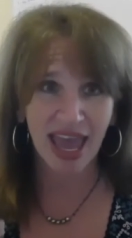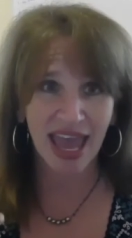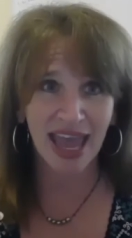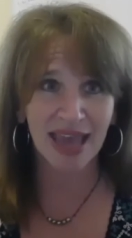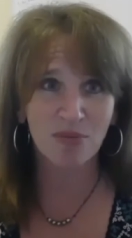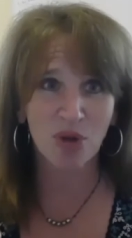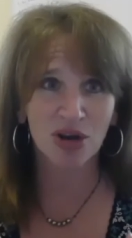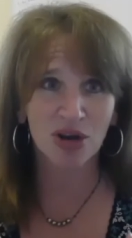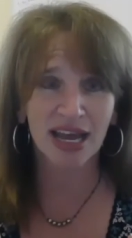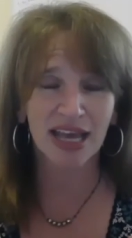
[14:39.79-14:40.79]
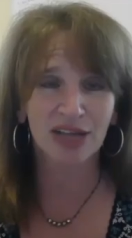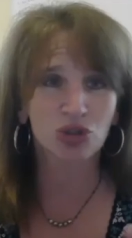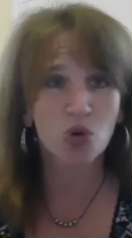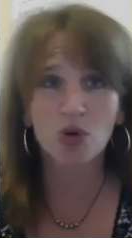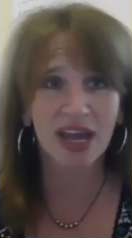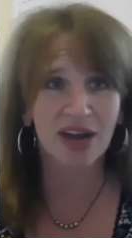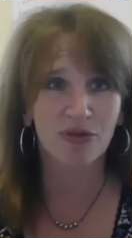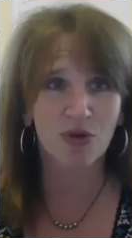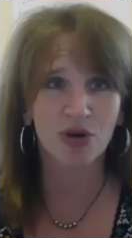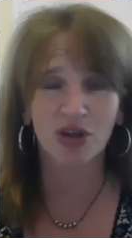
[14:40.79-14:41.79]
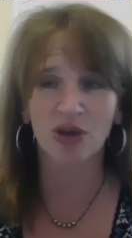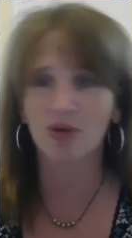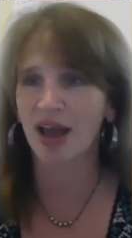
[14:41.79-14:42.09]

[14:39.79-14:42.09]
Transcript: a marketing toolkit for you